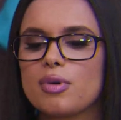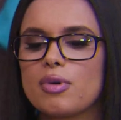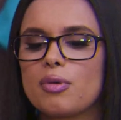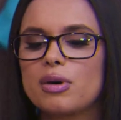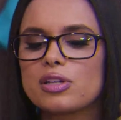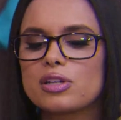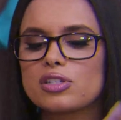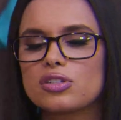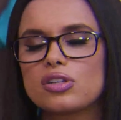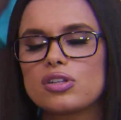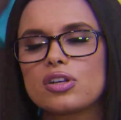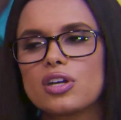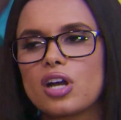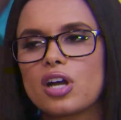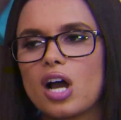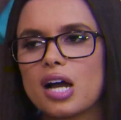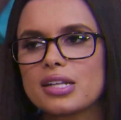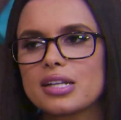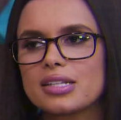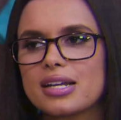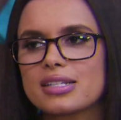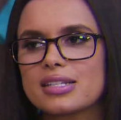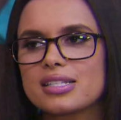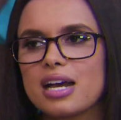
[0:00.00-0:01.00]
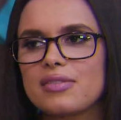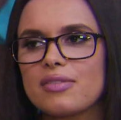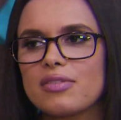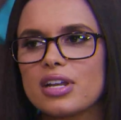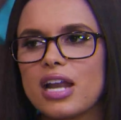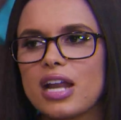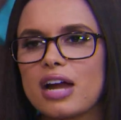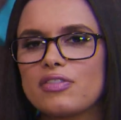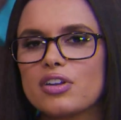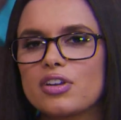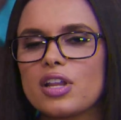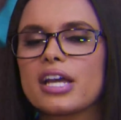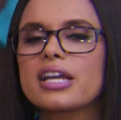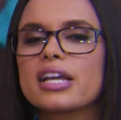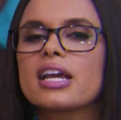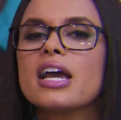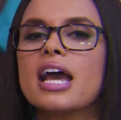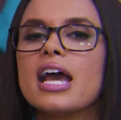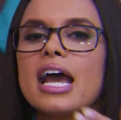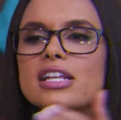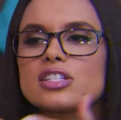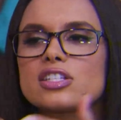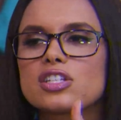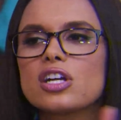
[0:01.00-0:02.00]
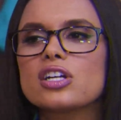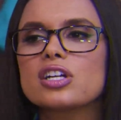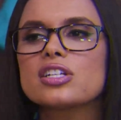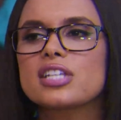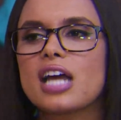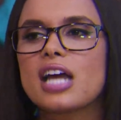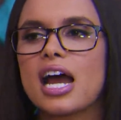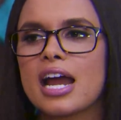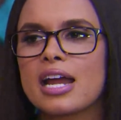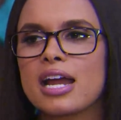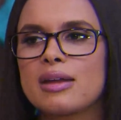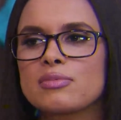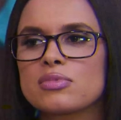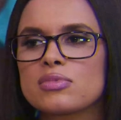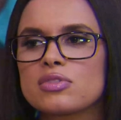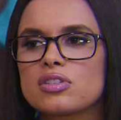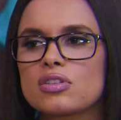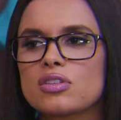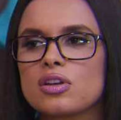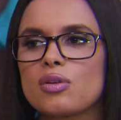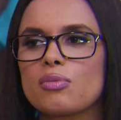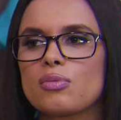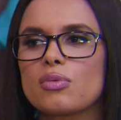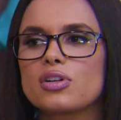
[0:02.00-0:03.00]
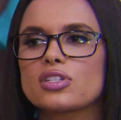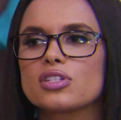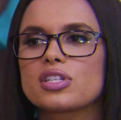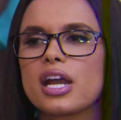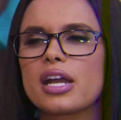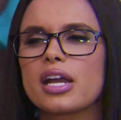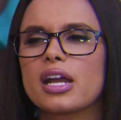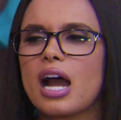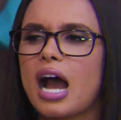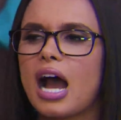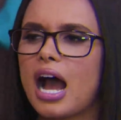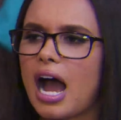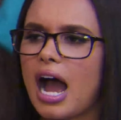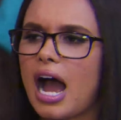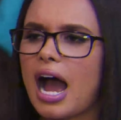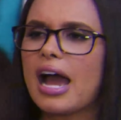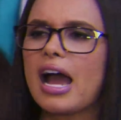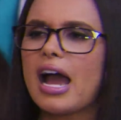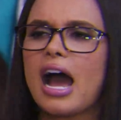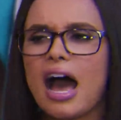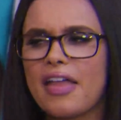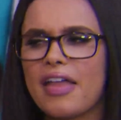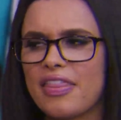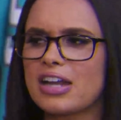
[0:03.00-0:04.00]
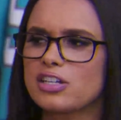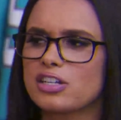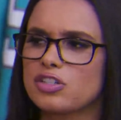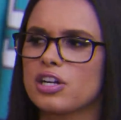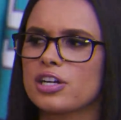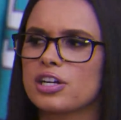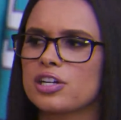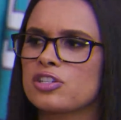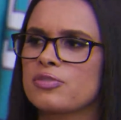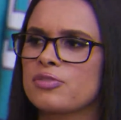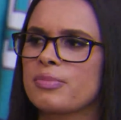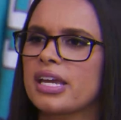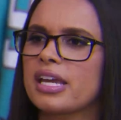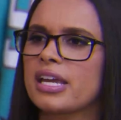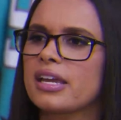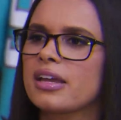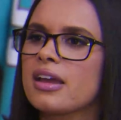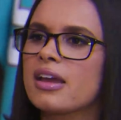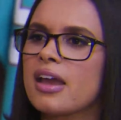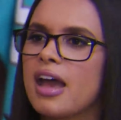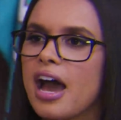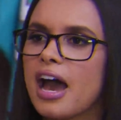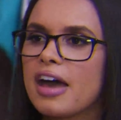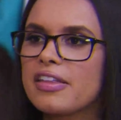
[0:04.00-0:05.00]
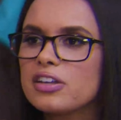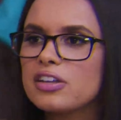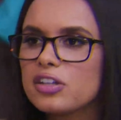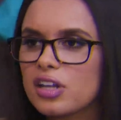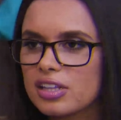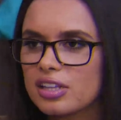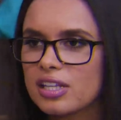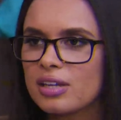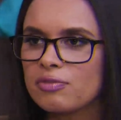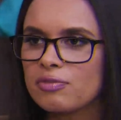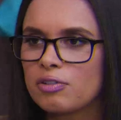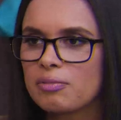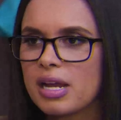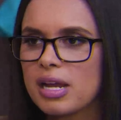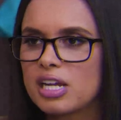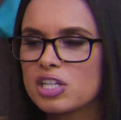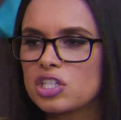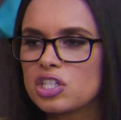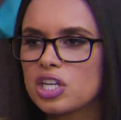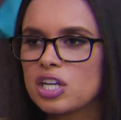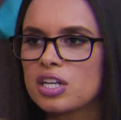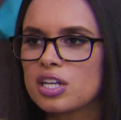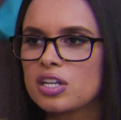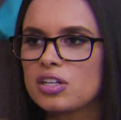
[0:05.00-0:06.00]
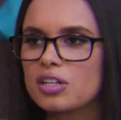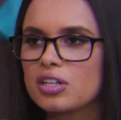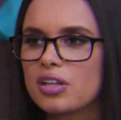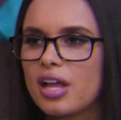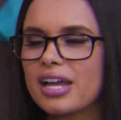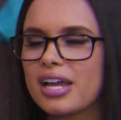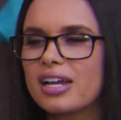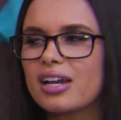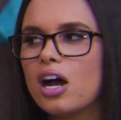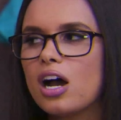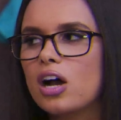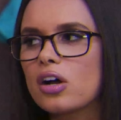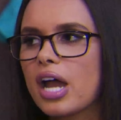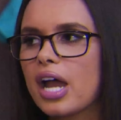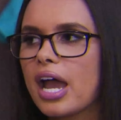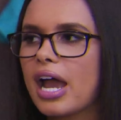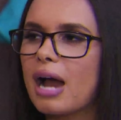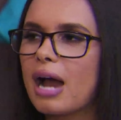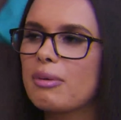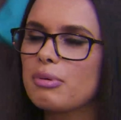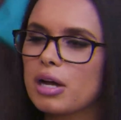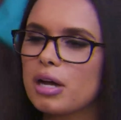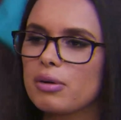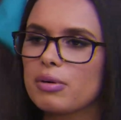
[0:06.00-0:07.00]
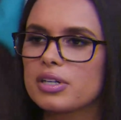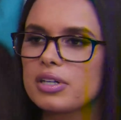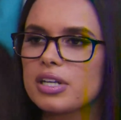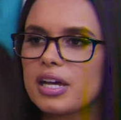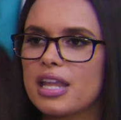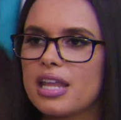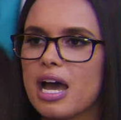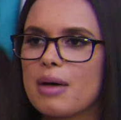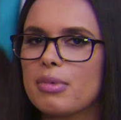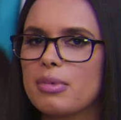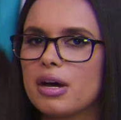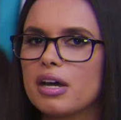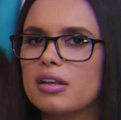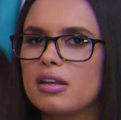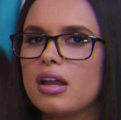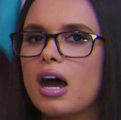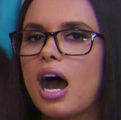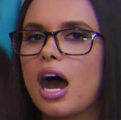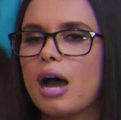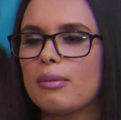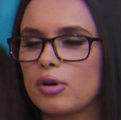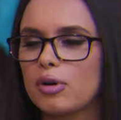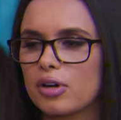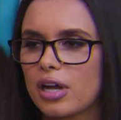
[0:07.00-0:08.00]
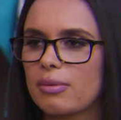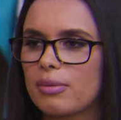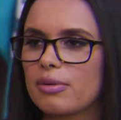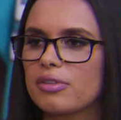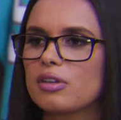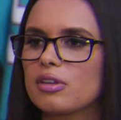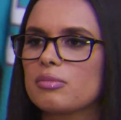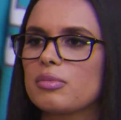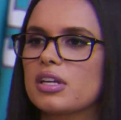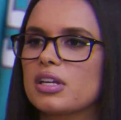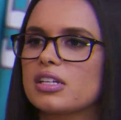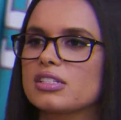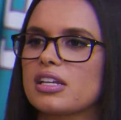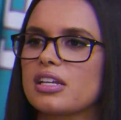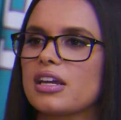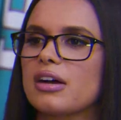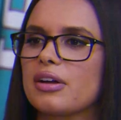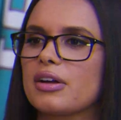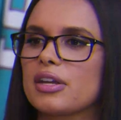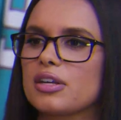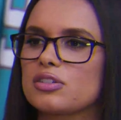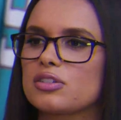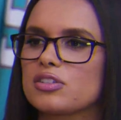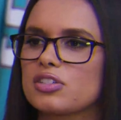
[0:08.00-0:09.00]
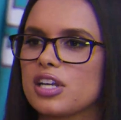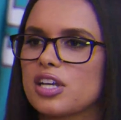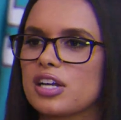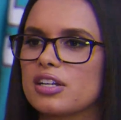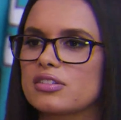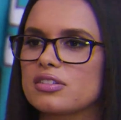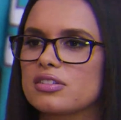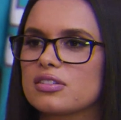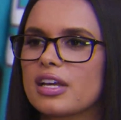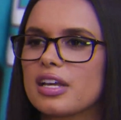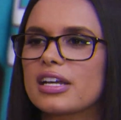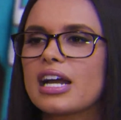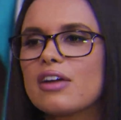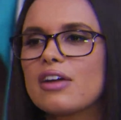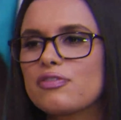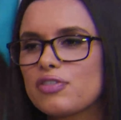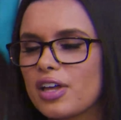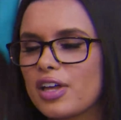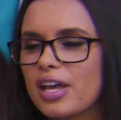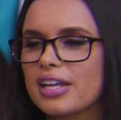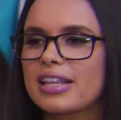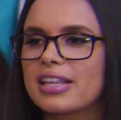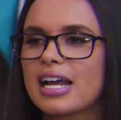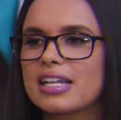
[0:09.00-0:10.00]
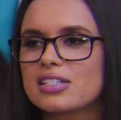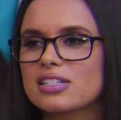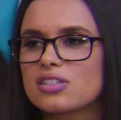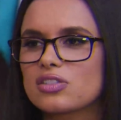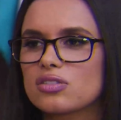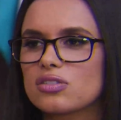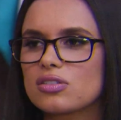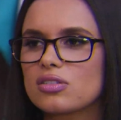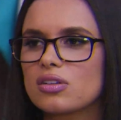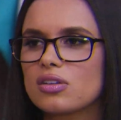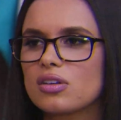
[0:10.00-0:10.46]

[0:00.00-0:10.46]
But once you know the context of it, I feel like in certain times where it's like that triggers me, and then you get the information and you're like, okay, I probably wouldn't have done that, but I'm okay with it because now I understand. Like I feel like that's